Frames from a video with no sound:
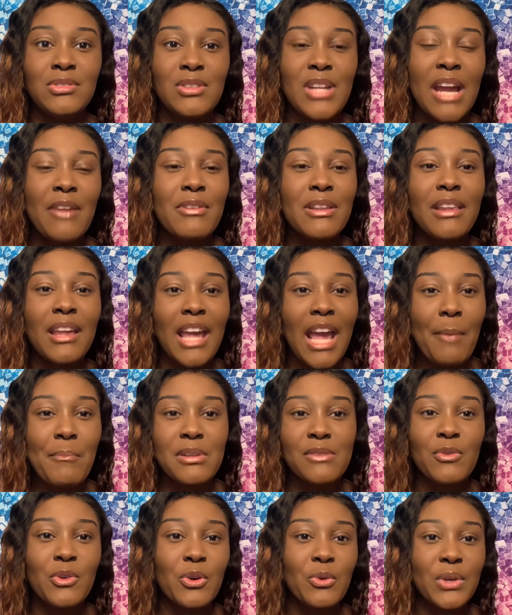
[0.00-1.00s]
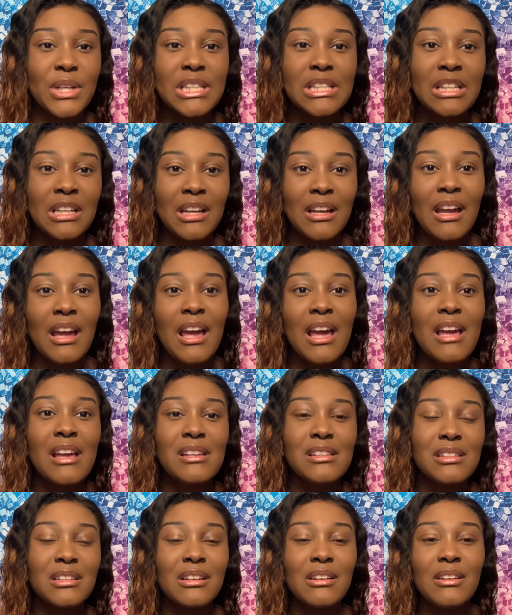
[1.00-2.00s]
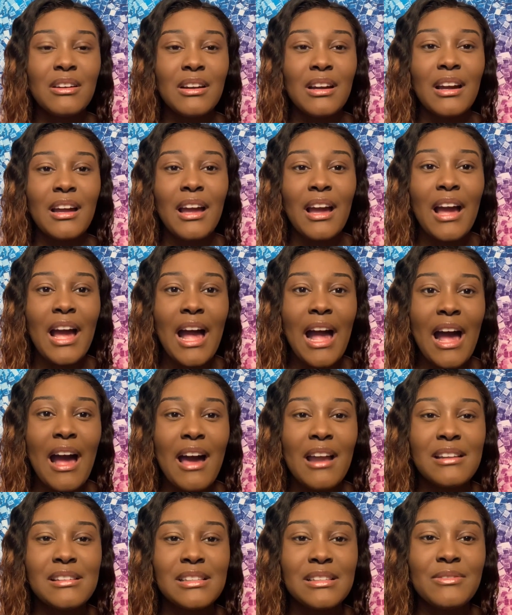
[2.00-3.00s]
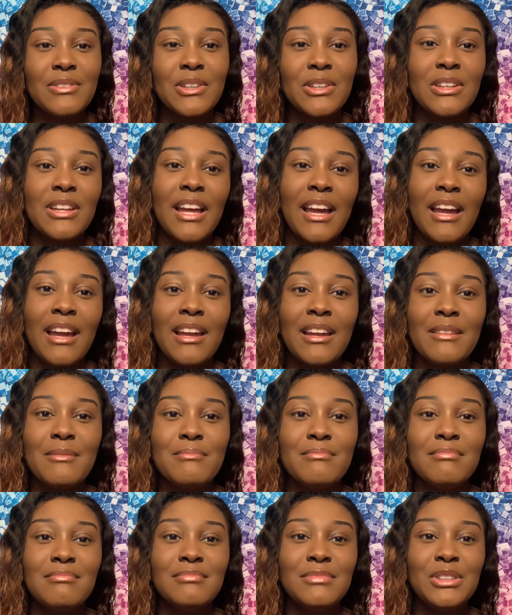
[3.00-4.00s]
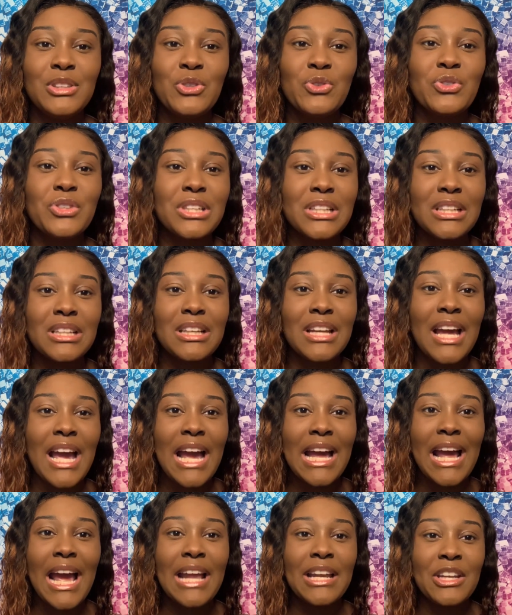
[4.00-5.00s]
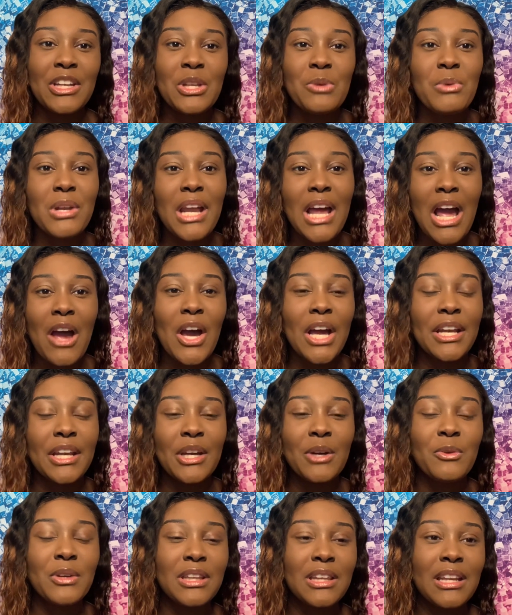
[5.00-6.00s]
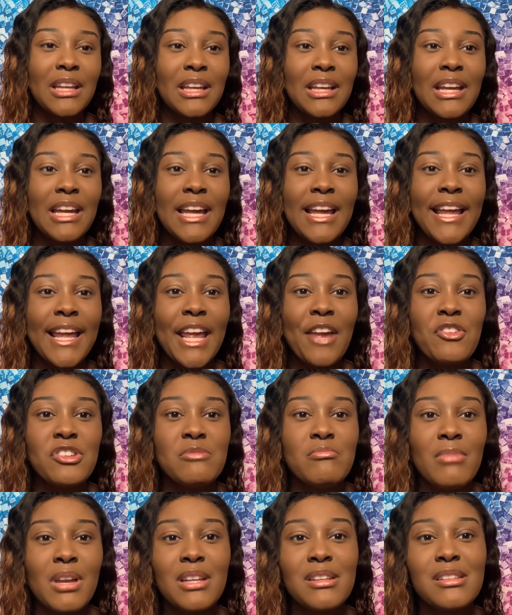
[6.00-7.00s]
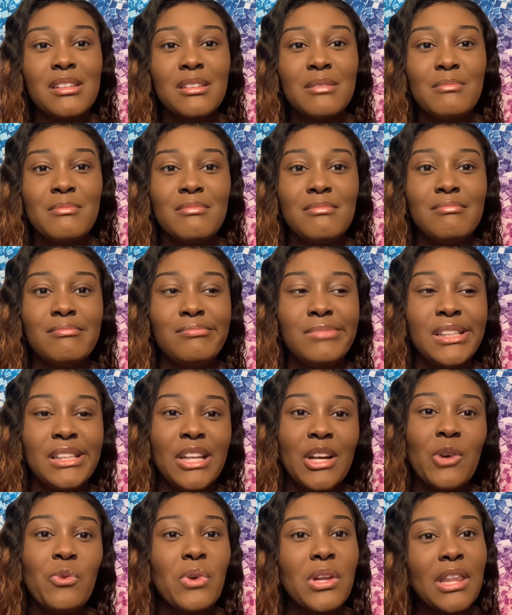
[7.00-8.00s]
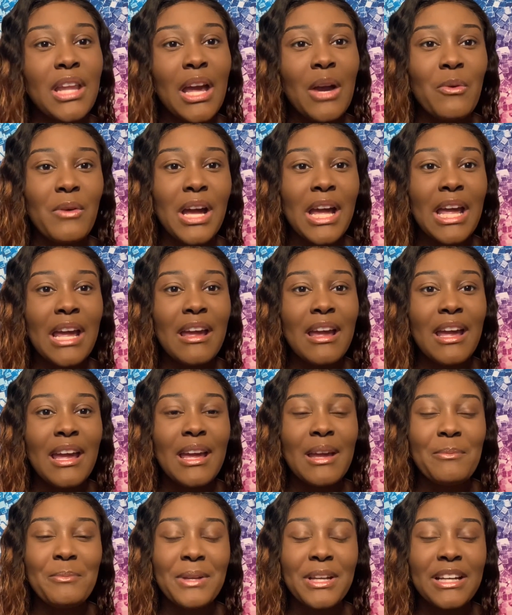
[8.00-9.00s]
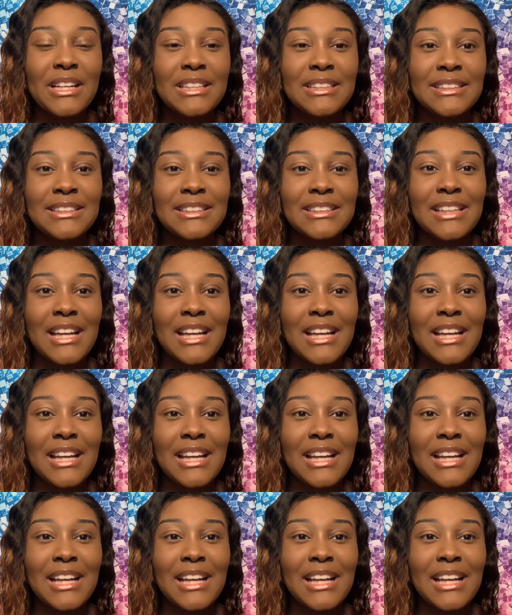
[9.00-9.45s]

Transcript: everything happened for a reason. So I honestly feel like dealing with it how I dealt with it, it was meant to be dealt with that way. Because